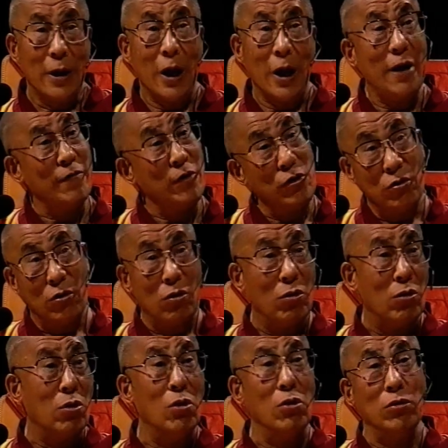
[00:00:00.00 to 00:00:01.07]
Even your
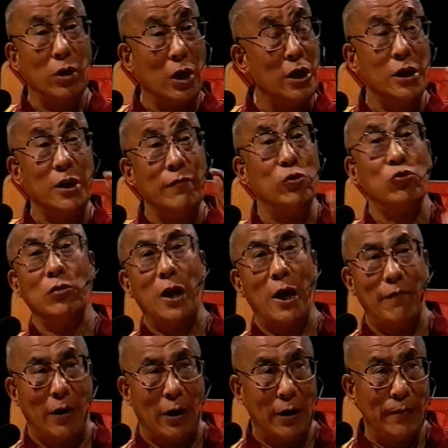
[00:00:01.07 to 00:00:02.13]
own individual
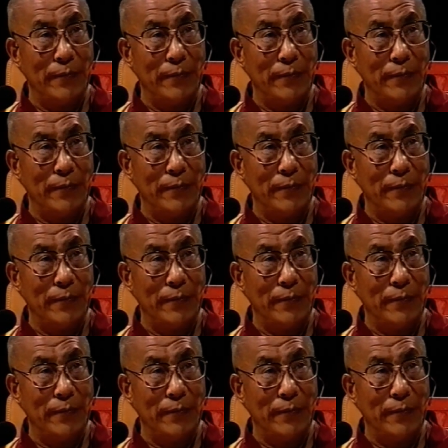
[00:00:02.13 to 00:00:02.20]
level,